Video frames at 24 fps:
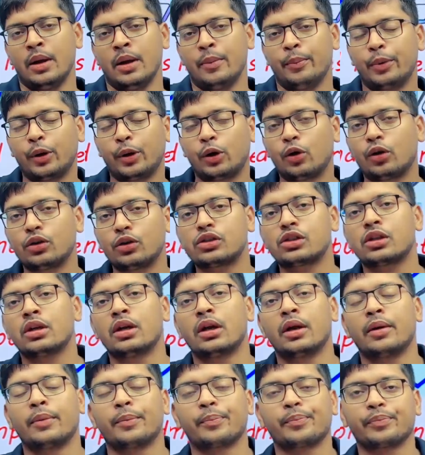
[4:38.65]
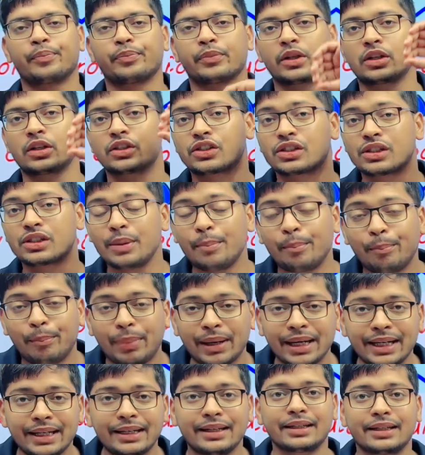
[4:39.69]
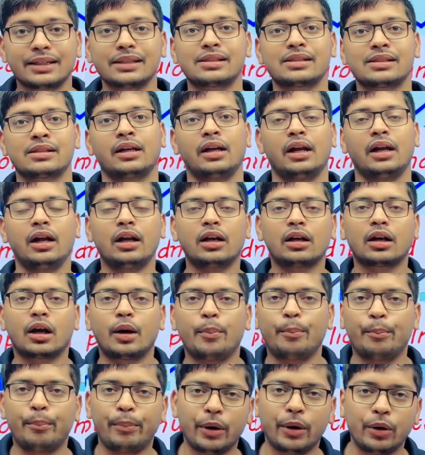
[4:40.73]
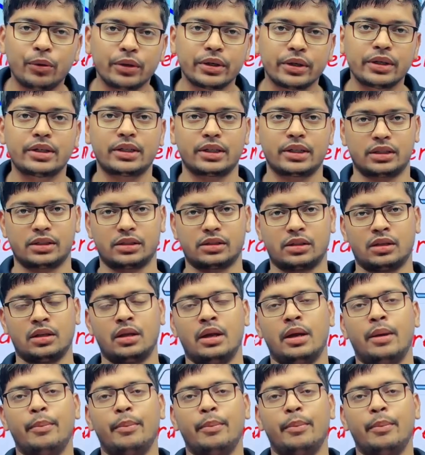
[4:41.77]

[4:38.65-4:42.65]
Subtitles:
because simple interest and compound interest,